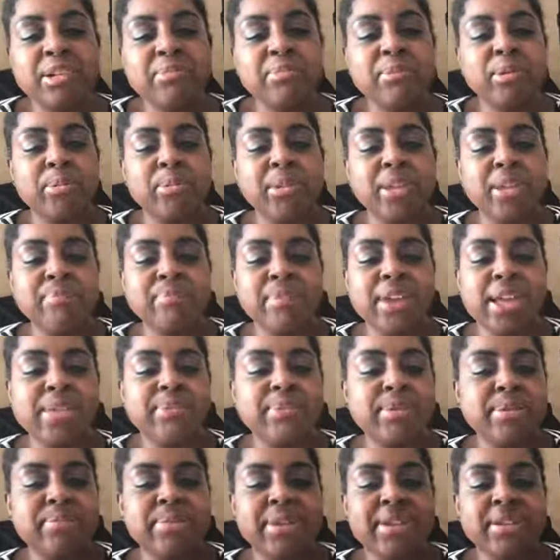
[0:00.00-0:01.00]
It'll probably
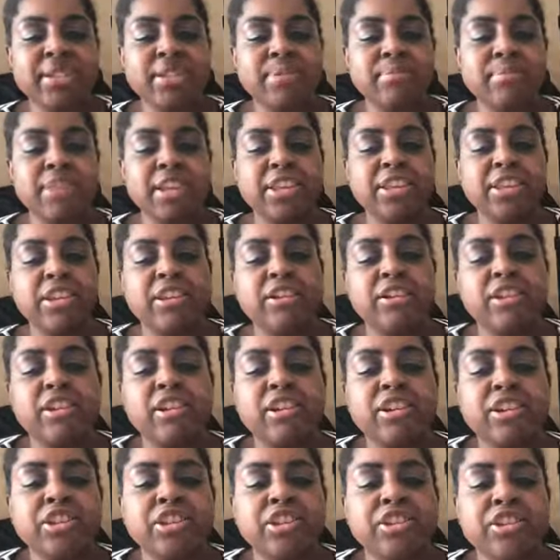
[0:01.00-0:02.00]
maybe be something that
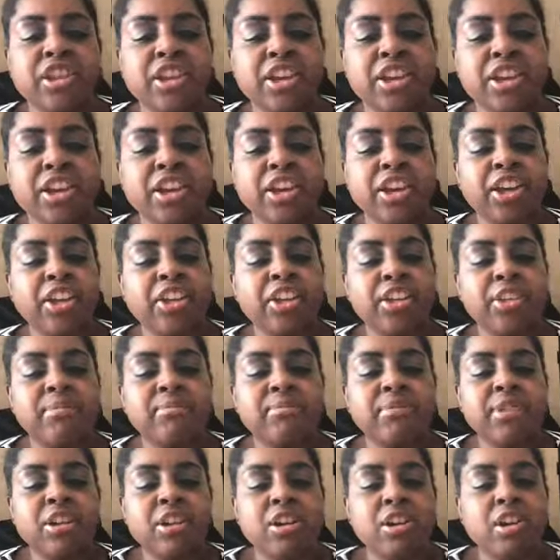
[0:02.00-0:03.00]
I'll cook at
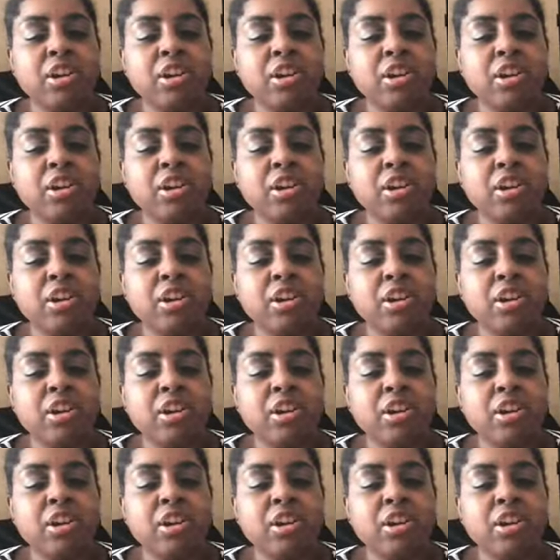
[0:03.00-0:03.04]
home,